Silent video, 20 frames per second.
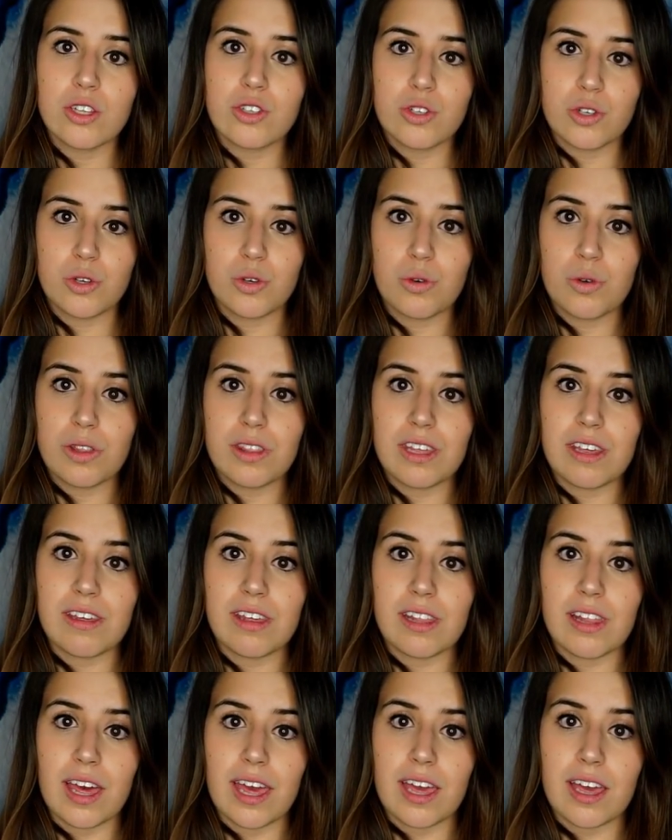to
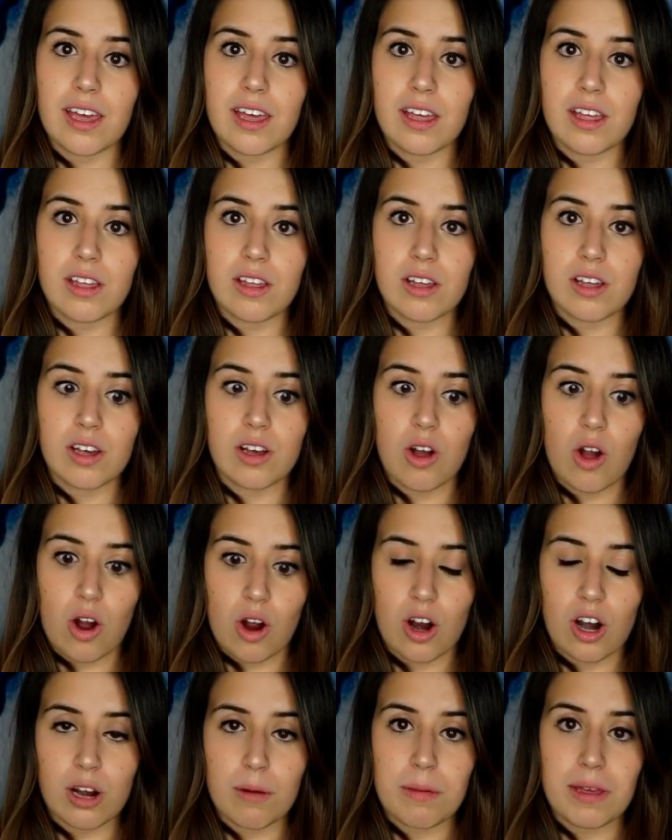the like
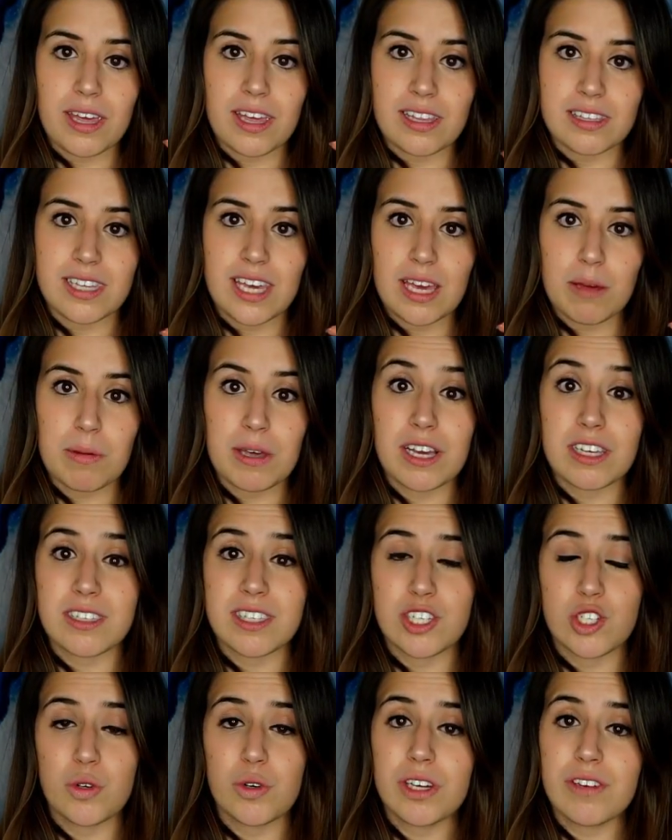carb intake
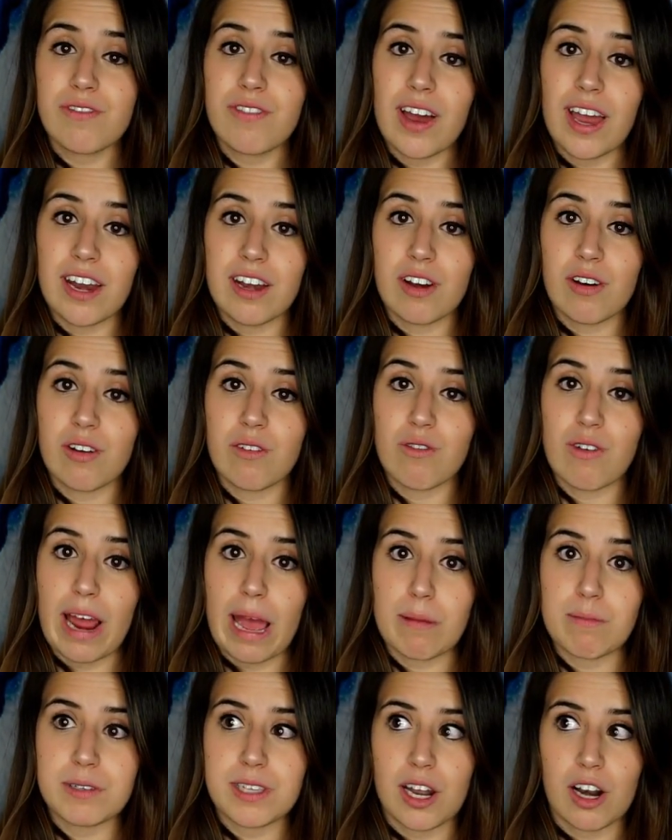because you can find
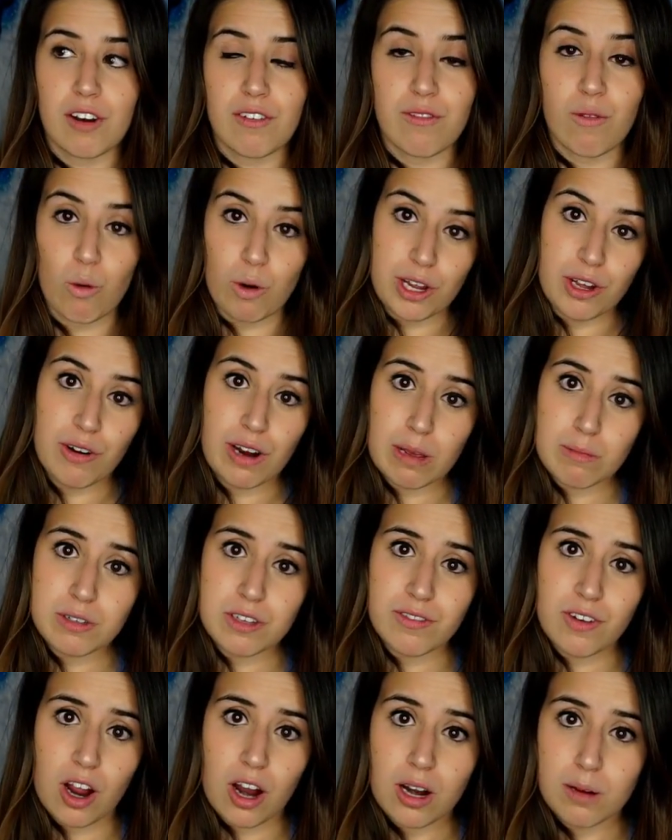wraps that are 40 grams
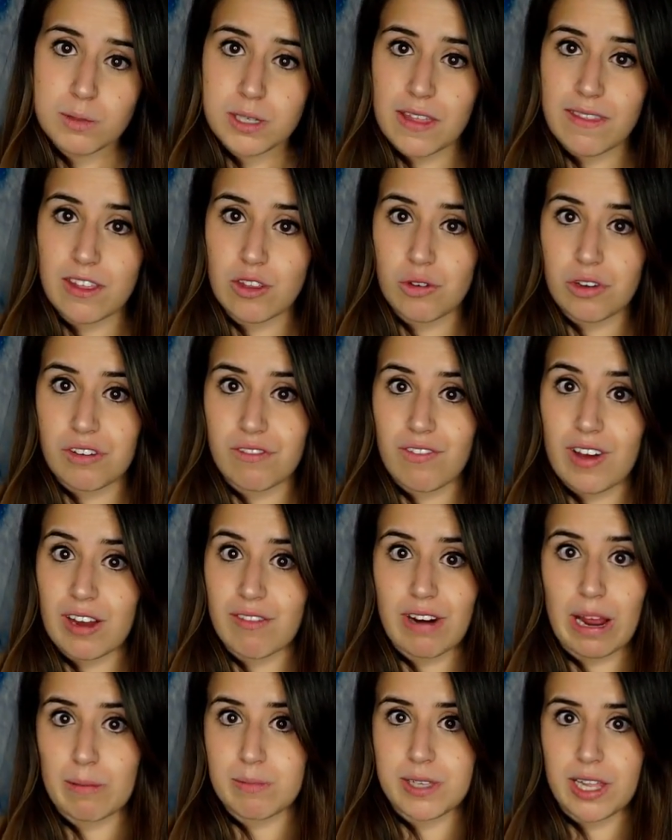of carbs and then you can
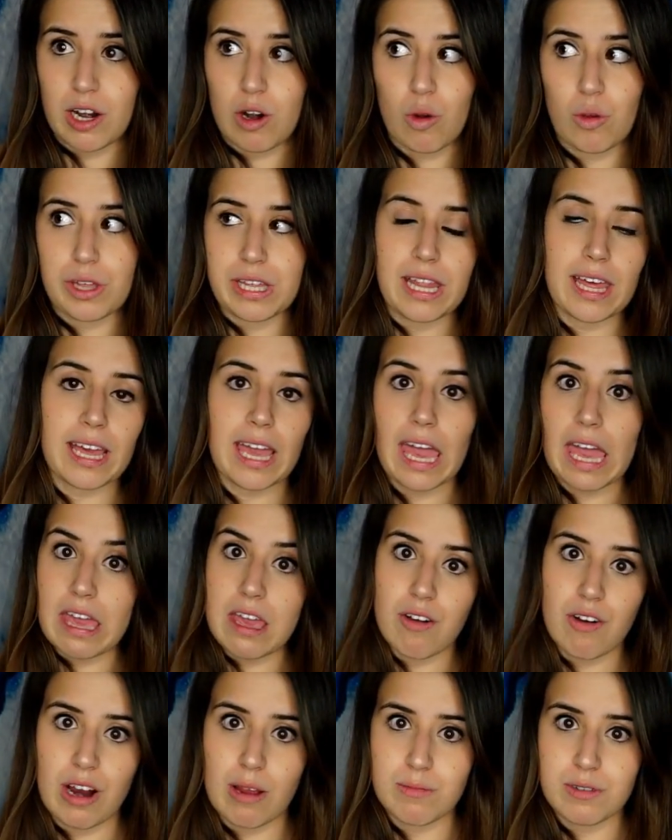find wraps that are only like
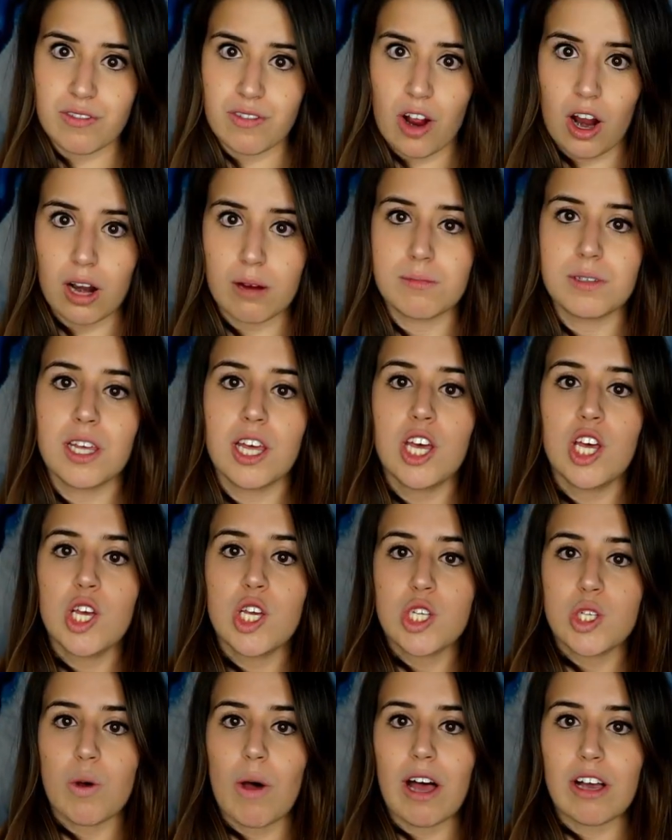8 grams of carbs.
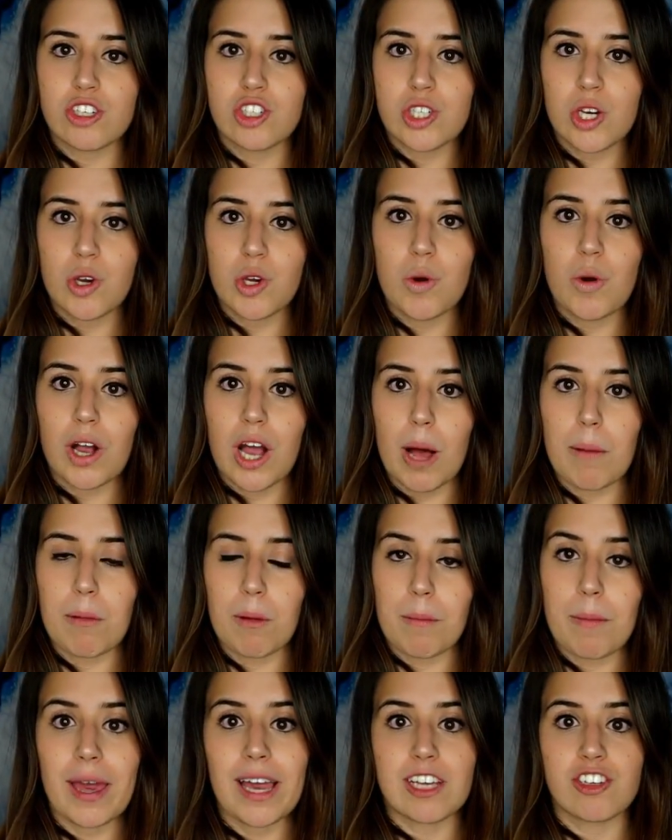So I'll show you a
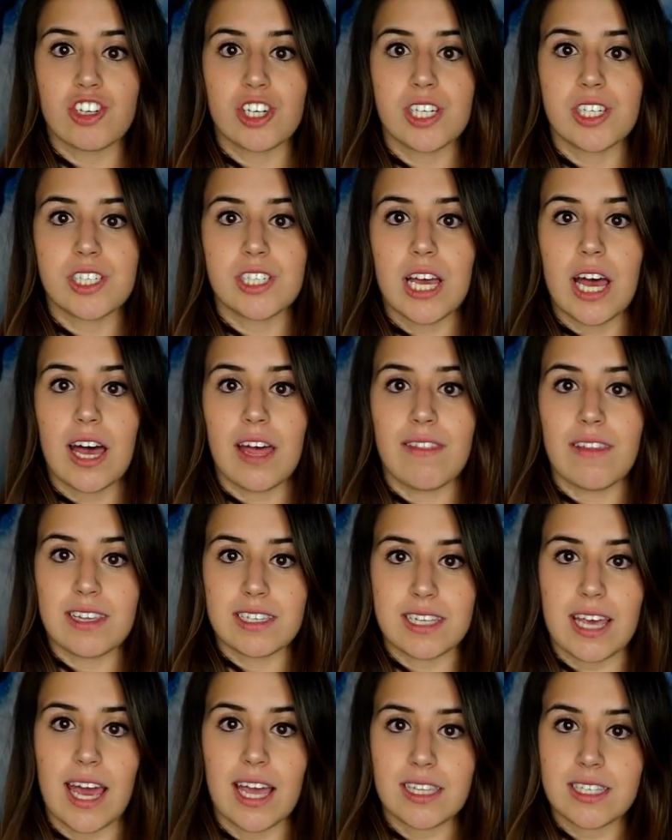couple pictures on the
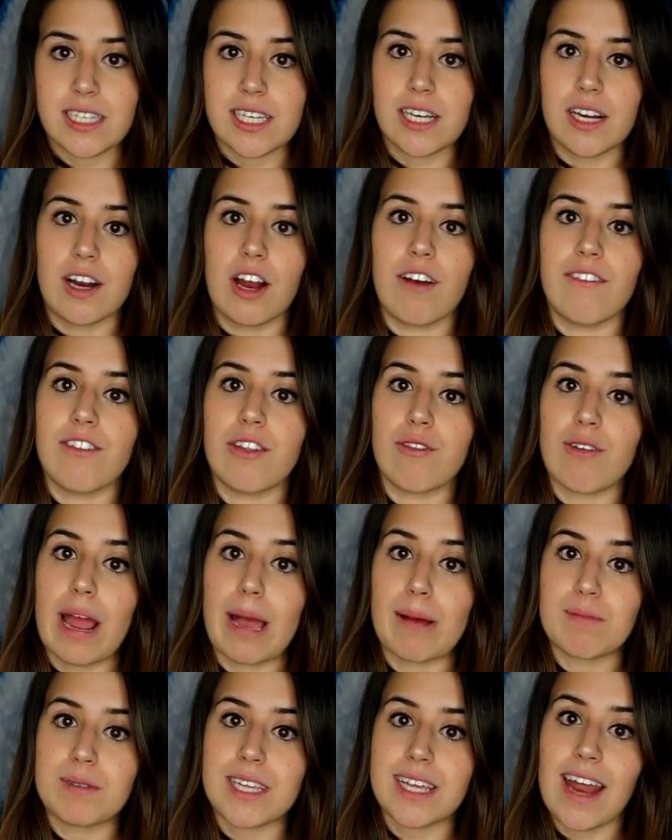sides here of the
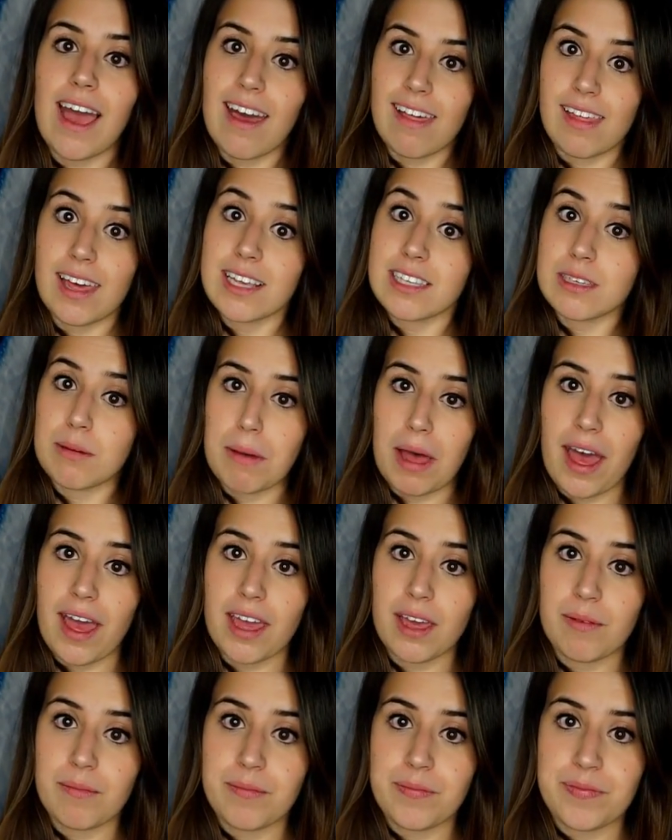wraps that I like to
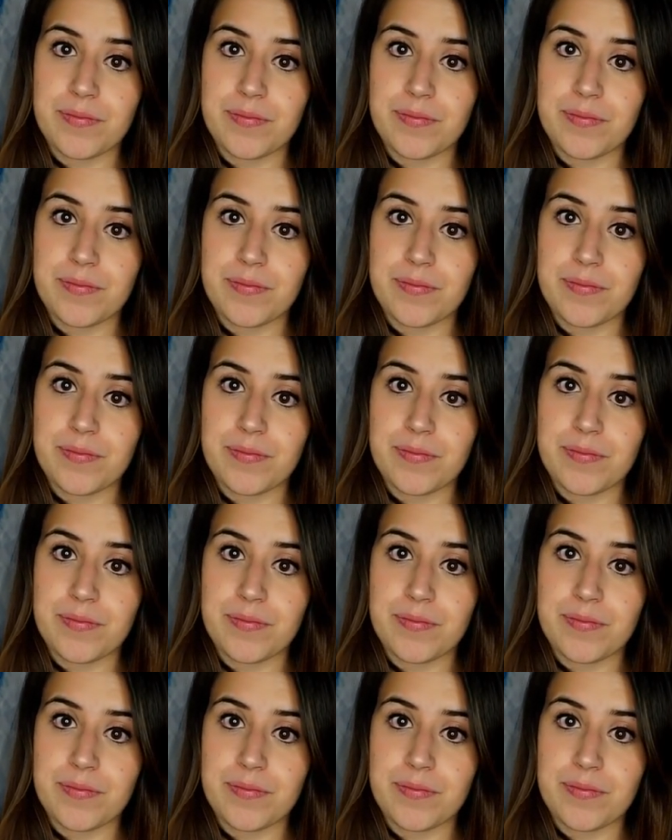buy.